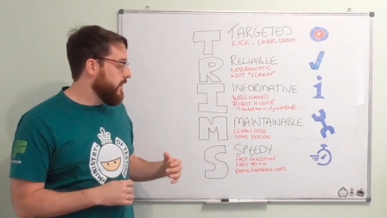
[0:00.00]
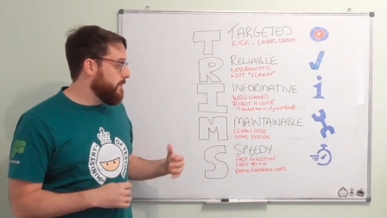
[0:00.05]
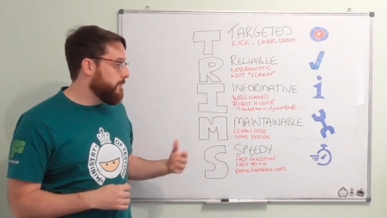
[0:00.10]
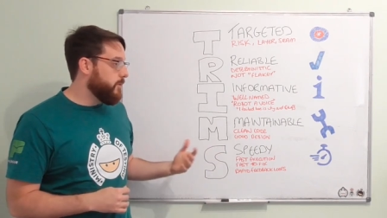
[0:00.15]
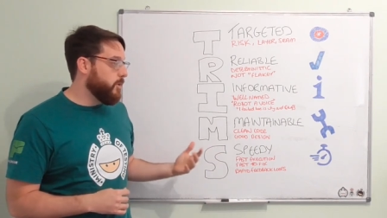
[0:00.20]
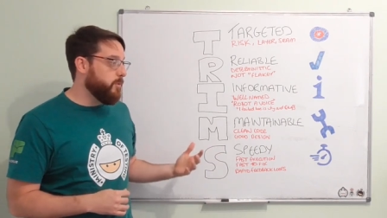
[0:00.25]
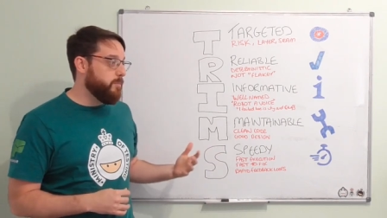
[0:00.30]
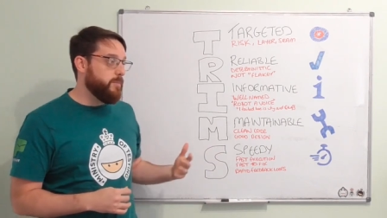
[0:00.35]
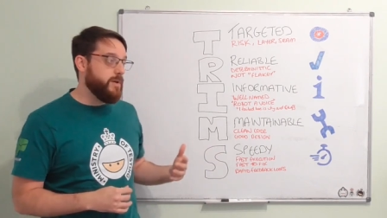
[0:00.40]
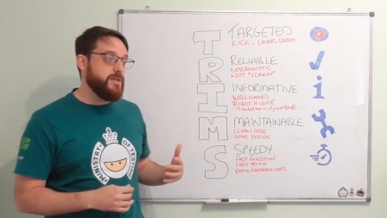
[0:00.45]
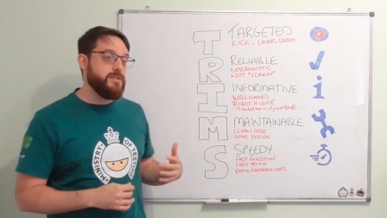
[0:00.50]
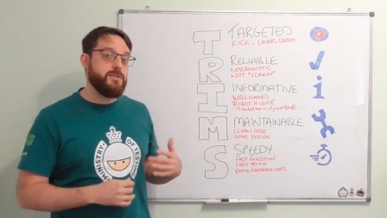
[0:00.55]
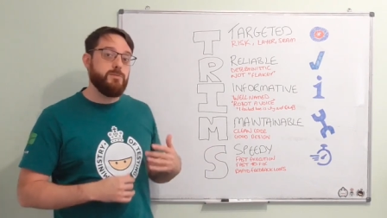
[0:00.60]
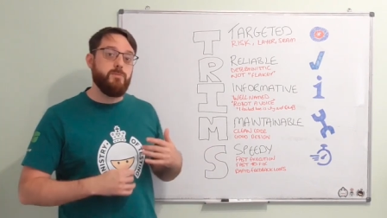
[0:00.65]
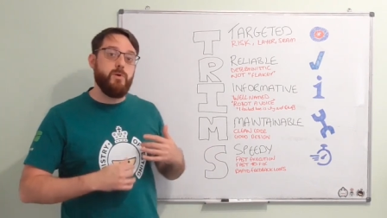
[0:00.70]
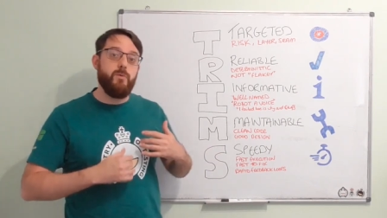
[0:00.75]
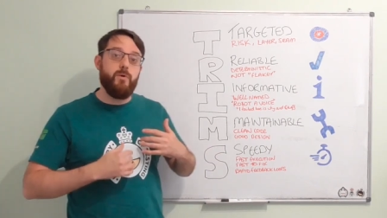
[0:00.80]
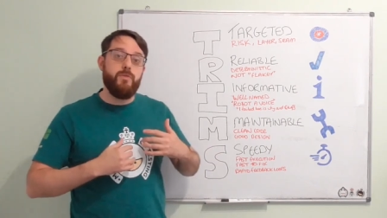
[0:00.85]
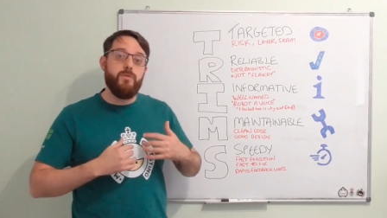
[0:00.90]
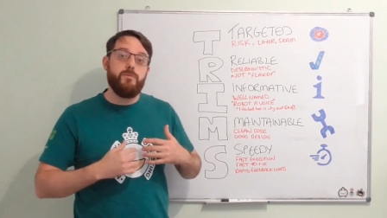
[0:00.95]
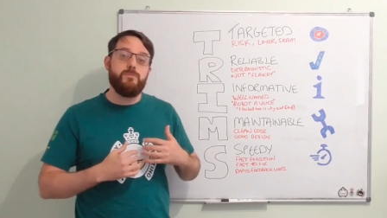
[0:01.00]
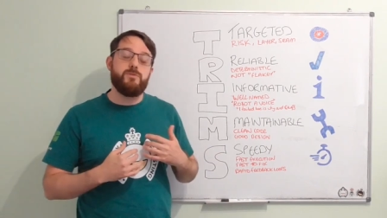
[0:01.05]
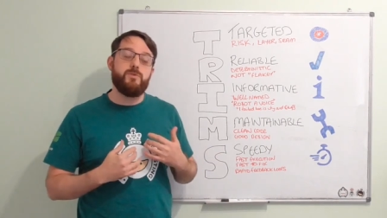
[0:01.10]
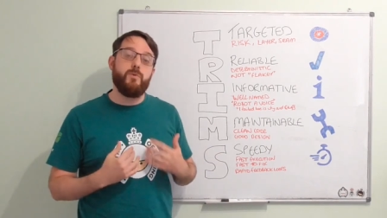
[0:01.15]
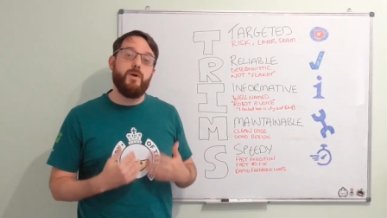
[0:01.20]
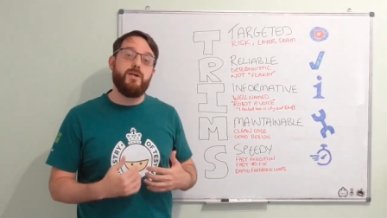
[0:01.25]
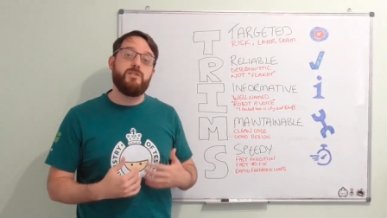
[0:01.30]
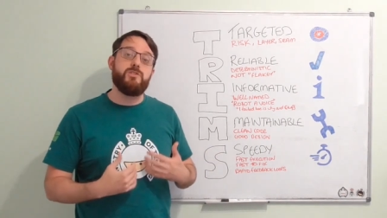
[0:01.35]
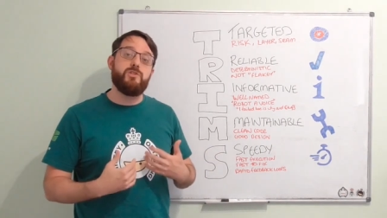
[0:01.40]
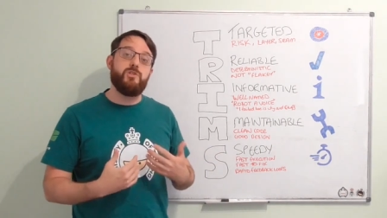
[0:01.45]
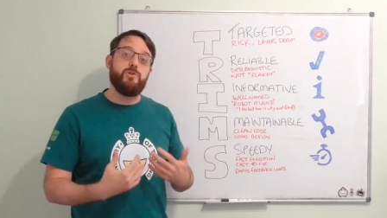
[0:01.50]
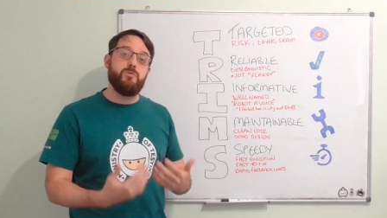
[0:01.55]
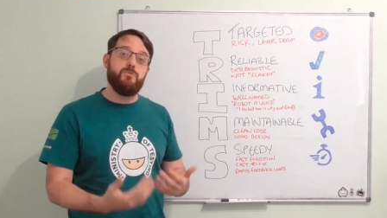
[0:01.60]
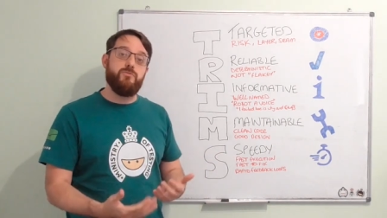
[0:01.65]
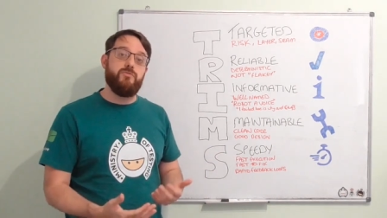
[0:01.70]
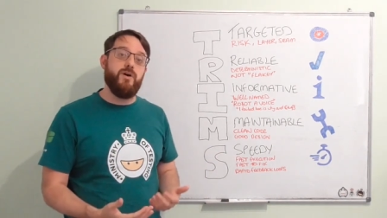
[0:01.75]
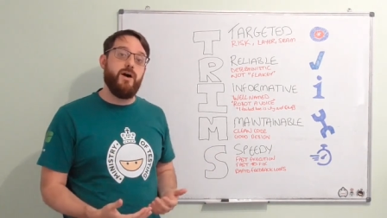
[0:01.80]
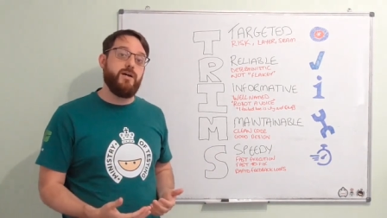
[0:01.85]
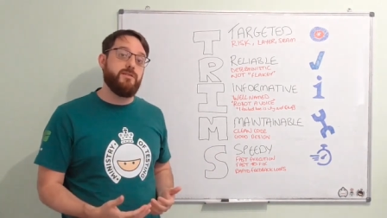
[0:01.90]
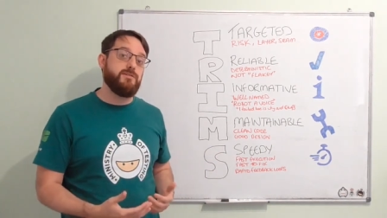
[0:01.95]
But basically we want them to execute
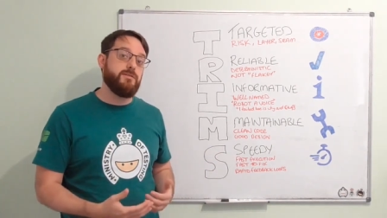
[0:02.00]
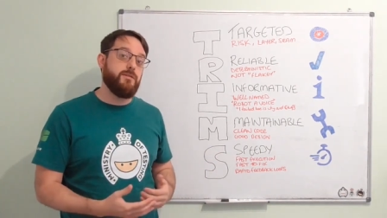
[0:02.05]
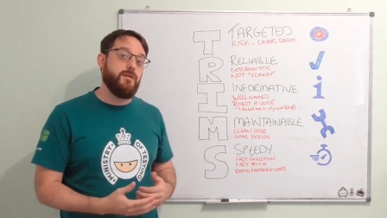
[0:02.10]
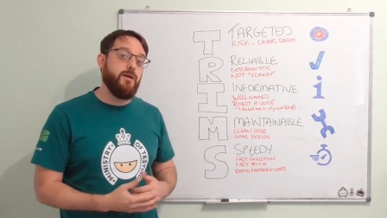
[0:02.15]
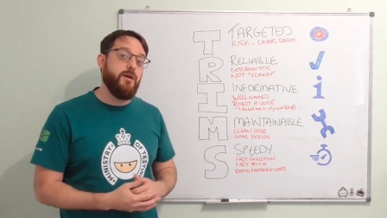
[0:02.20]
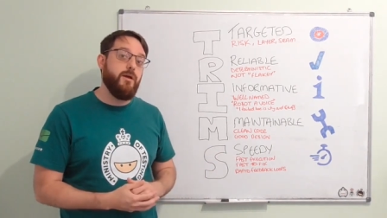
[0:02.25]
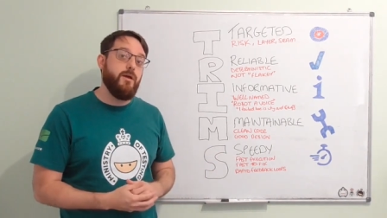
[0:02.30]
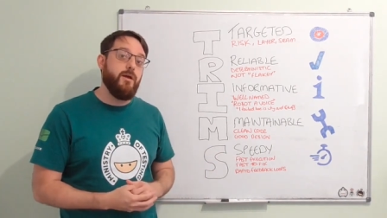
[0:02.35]
fast.